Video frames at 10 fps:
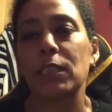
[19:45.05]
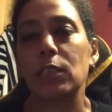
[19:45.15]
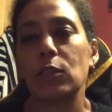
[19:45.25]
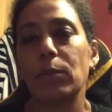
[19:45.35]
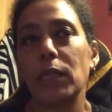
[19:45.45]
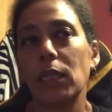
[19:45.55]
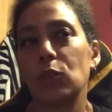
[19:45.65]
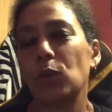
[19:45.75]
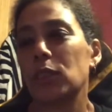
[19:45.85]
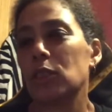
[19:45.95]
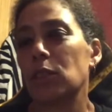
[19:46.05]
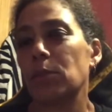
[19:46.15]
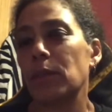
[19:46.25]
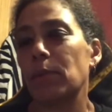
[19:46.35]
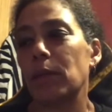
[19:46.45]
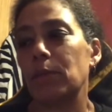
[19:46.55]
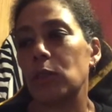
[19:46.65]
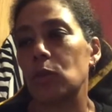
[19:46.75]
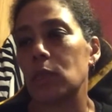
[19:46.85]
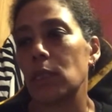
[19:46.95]
So my next one is going to be about
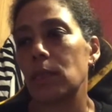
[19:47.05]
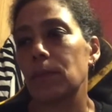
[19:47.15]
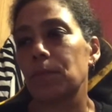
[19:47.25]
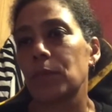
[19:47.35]
music.